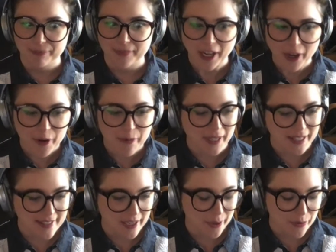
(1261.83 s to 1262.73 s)
I hope
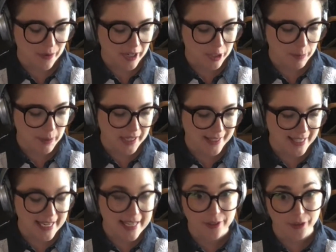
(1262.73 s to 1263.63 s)
that's how it works, because
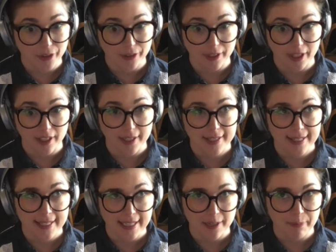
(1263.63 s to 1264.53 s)
it is
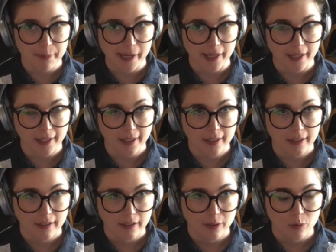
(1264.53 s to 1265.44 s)
like a big
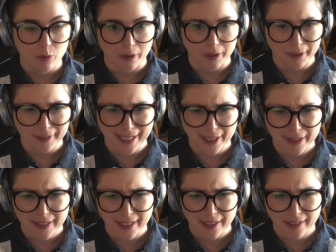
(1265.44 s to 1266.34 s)
world
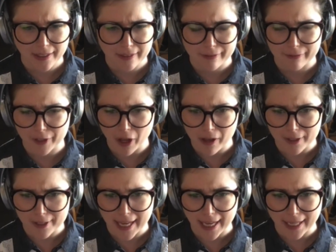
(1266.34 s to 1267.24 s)
out there of
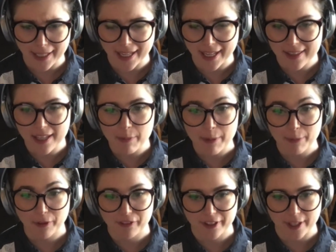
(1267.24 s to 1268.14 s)
dolls. Like, and I think
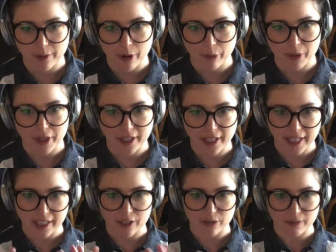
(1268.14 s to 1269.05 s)
people feel that way when they're
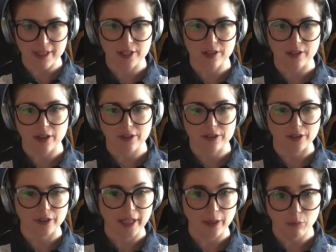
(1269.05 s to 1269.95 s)
getting into resin dolls.
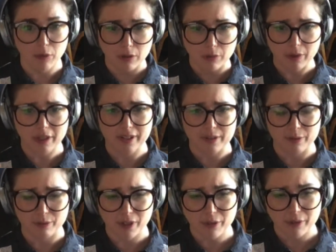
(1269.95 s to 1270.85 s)
They're like, whoa,
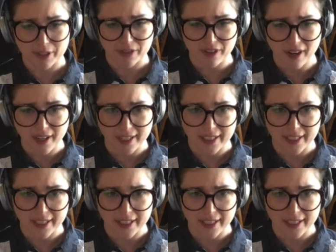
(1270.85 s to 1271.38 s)
where do I start?